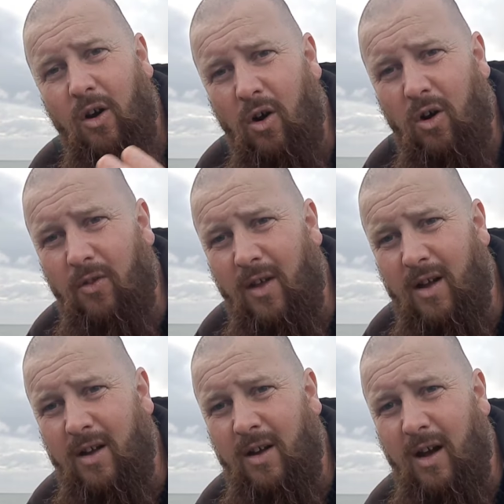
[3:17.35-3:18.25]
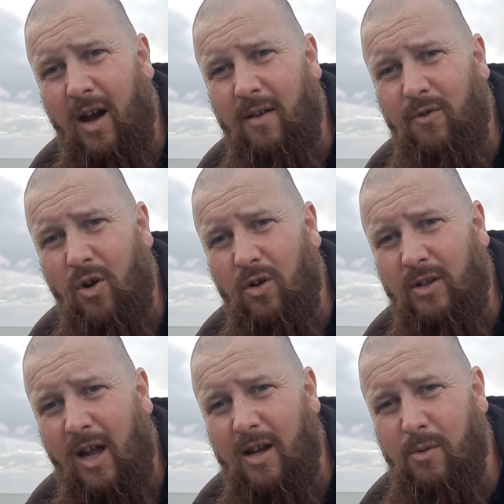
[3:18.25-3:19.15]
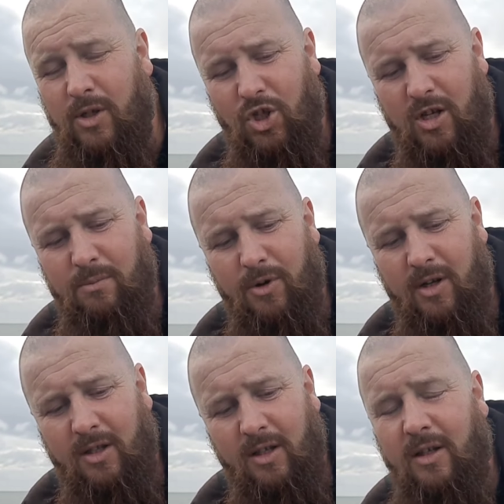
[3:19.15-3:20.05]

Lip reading: On that, I've got Daiwa J-braid,